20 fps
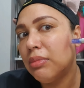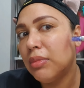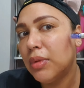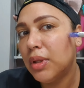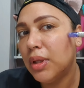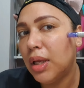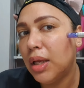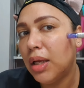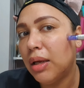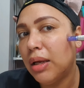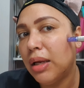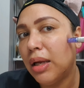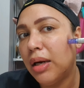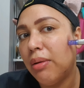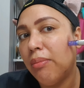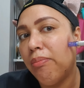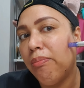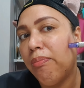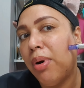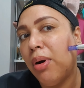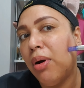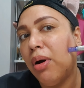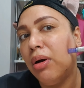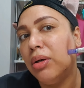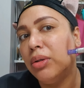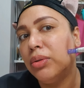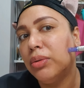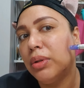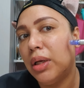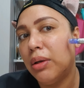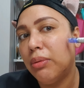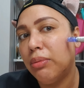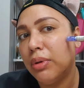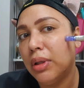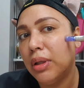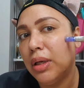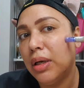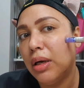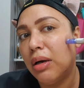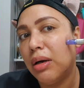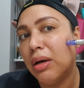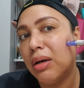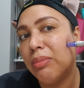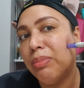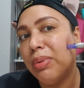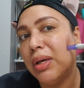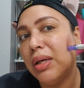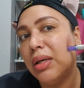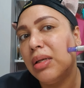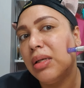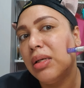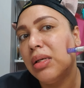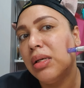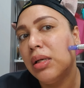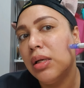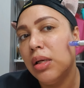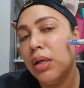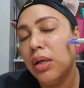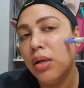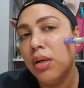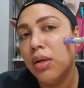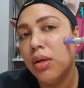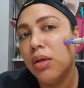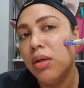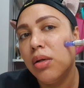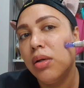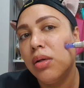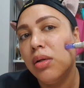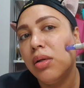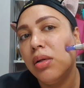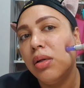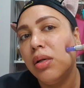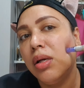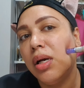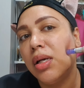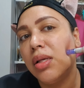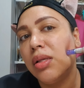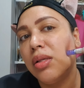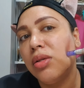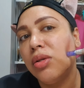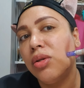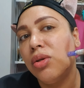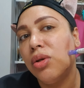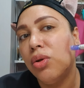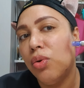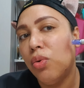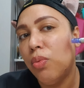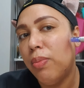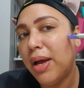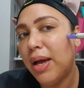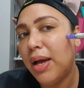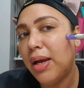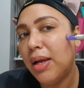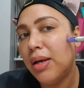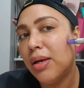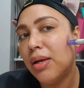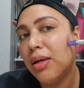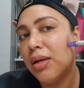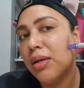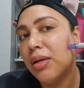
I'm getting poked like really hard, but not too bad.